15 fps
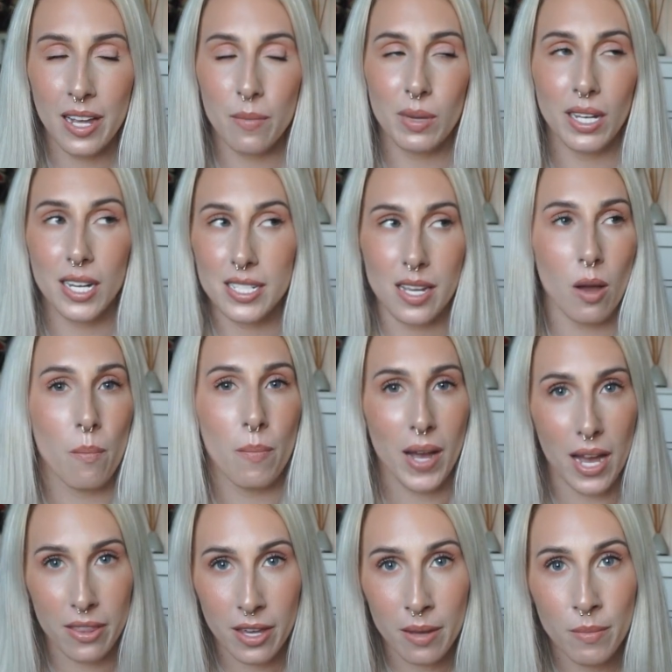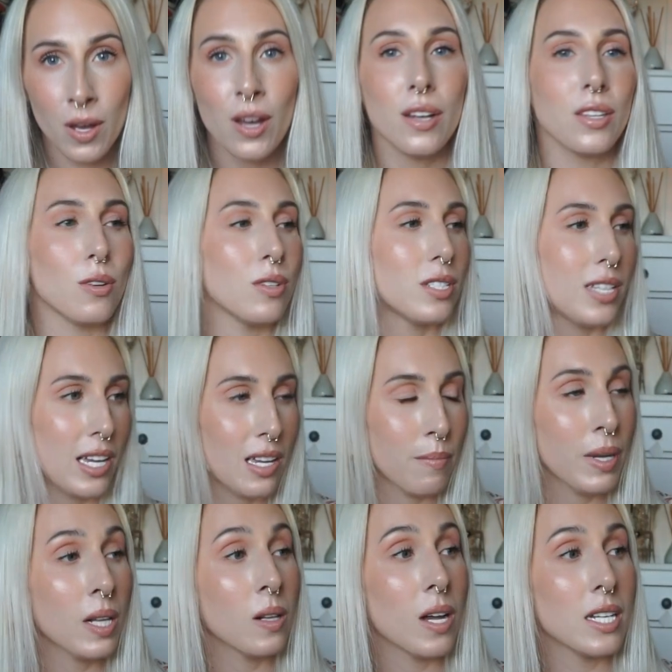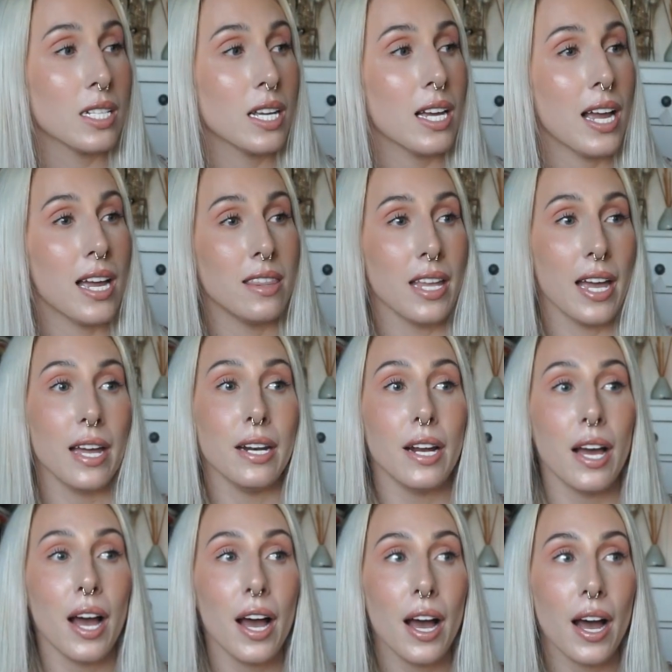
because I'll buy them, they'll sit in my closet, and then